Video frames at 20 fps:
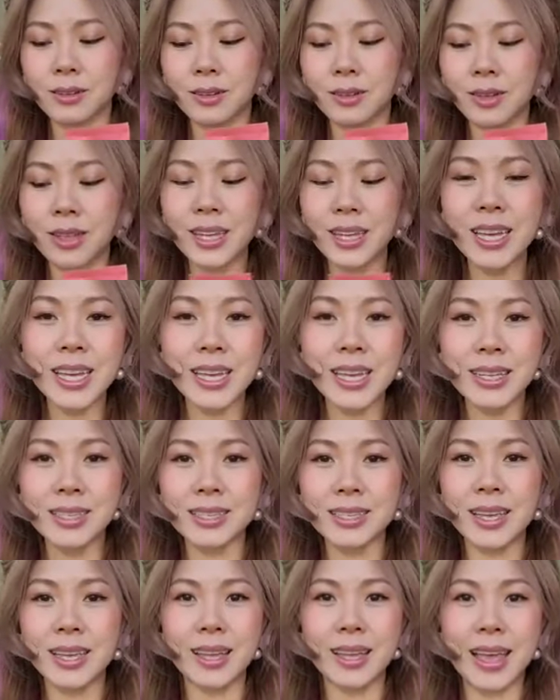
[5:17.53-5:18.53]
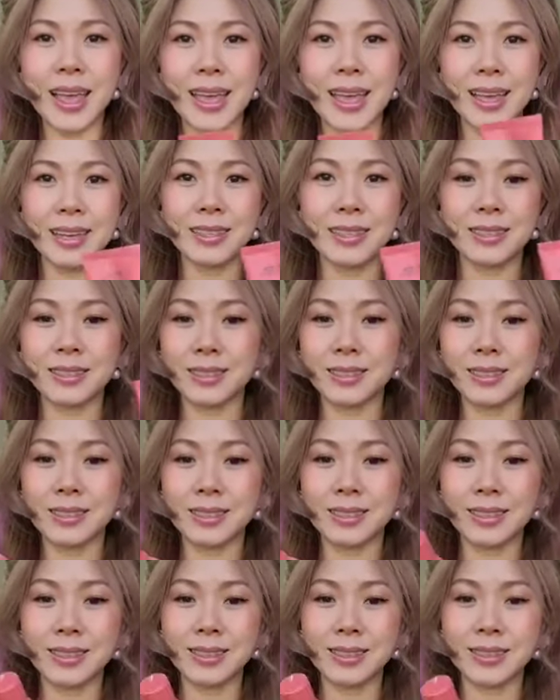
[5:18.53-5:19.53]
clean and
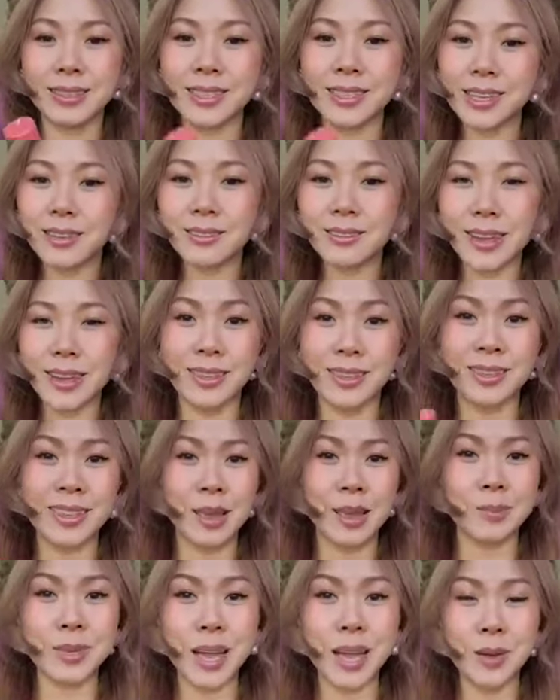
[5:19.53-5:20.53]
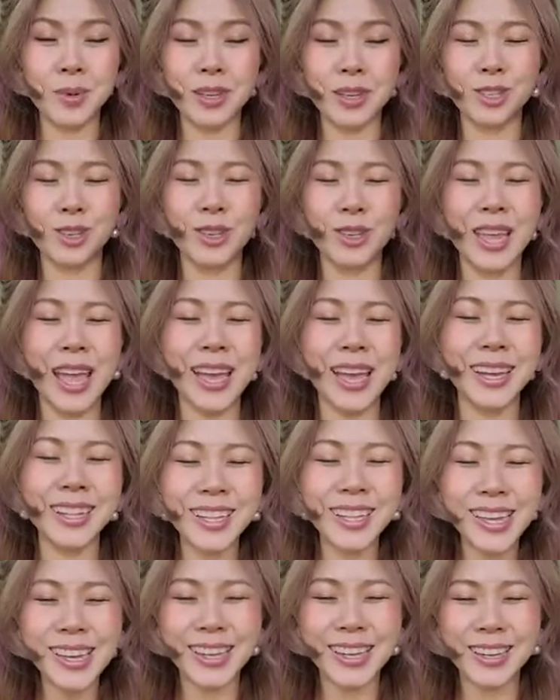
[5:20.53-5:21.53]
seal at the same time because you can't
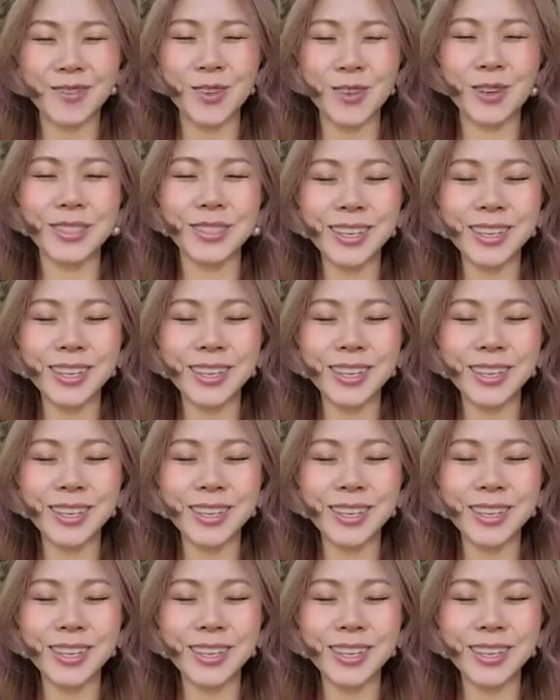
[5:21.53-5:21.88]
clean it, you're